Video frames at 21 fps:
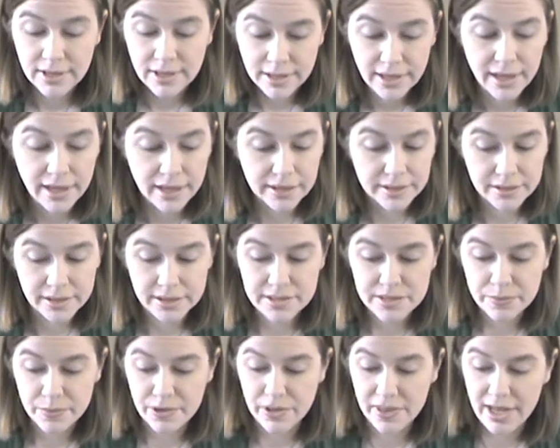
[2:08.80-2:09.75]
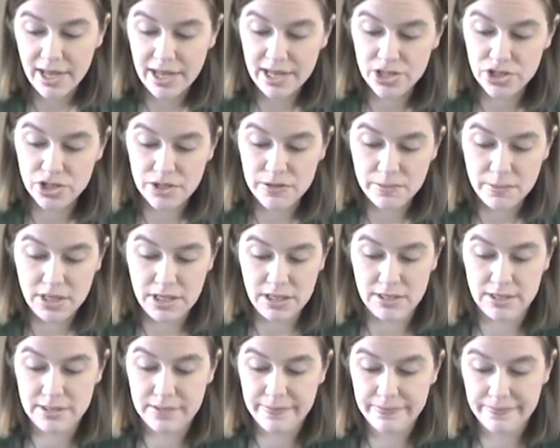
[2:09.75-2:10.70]
Yeah, it's where the edges
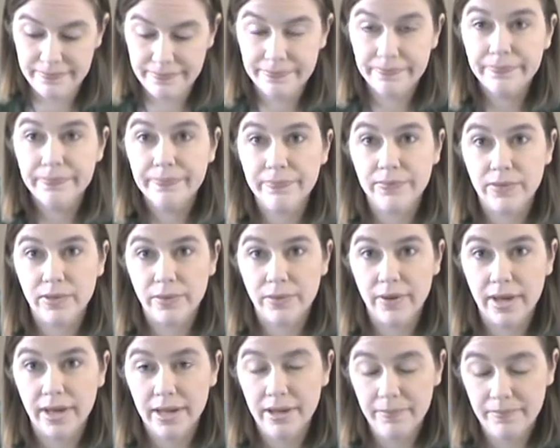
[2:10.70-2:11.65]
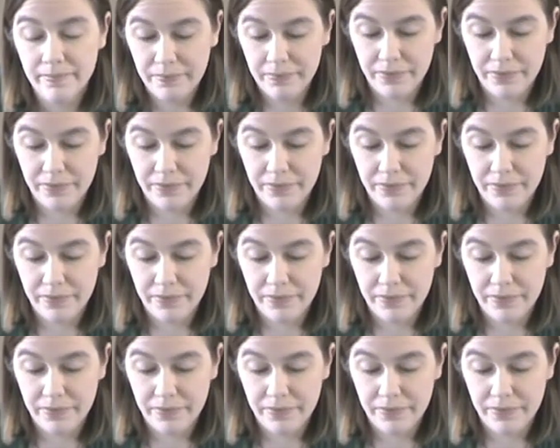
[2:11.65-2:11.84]
meet. Okay?